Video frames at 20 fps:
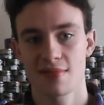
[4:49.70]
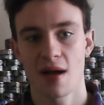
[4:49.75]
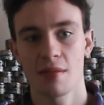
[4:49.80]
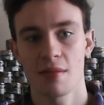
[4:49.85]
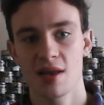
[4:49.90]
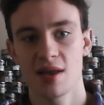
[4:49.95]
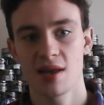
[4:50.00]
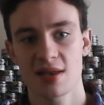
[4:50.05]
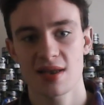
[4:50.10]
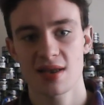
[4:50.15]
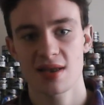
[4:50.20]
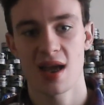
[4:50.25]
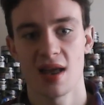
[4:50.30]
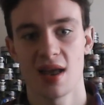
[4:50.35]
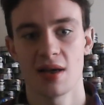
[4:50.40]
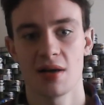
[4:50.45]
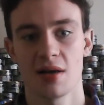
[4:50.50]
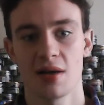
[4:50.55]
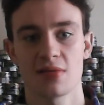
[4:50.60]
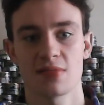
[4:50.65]
this can,
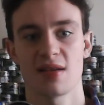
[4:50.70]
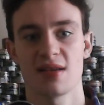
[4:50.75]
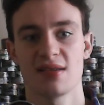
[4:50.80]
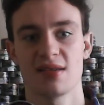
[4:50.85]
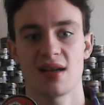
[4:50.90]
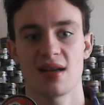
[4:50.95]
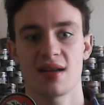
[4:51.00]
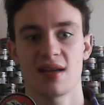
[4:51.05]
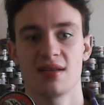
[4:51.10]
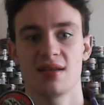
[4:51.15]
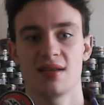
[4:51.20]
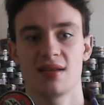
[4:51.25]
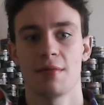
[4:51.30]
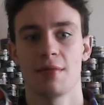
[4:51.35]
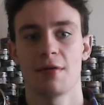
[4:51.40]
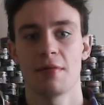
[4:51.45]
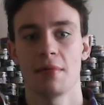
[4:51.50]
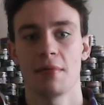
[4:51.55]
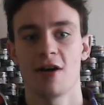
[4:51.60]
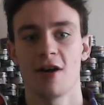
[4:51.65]
that was my second time
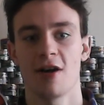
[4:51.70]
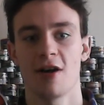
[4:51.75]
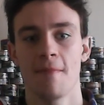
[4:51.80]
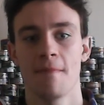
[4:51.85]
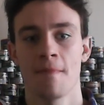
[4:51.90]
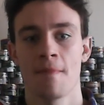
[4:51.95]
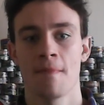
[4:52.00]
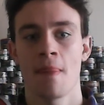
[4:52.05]
I bought it,